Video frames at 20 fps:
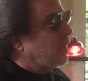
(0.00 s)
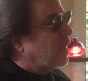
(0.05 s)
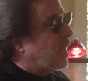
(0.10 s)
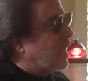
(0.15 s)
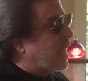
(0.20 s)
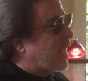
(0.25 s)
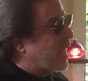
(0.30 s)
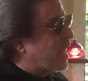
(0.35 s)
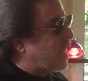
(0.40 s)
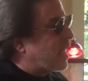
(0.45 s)

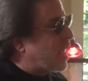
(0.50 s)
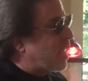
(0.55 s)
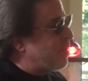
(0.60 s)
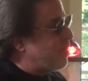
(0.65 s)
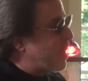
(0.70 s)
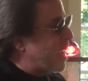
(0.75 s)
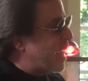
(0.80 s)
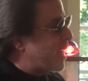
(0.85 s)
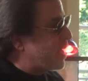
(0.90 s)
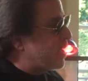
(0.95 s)
and I
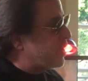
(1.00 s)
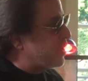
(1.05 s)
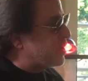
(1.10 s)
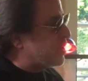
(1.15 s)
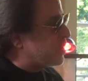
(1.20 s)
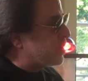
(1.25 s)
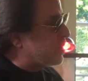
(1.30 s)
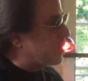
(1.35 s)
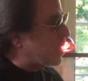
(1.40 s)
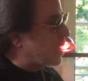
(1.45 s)

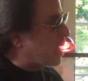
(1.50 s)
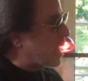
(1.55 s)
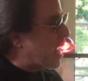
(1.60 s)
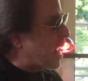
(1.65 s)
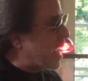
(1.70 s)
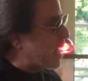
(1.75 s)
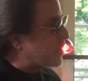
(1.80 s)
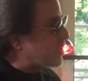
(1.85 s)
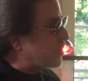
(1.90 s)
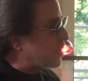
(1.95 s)
manage a lot,
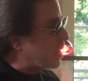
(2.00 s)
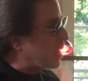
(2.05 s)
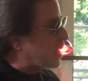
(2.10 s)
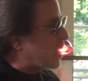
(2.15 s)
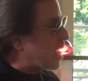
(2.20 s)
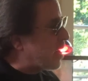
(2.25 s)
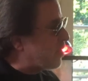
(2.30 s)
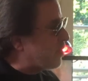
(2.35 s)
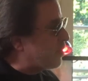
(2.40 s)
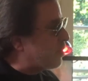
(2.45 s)
actually a
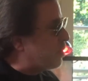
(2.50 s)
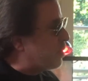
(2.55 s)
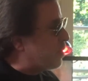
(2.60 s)
lot of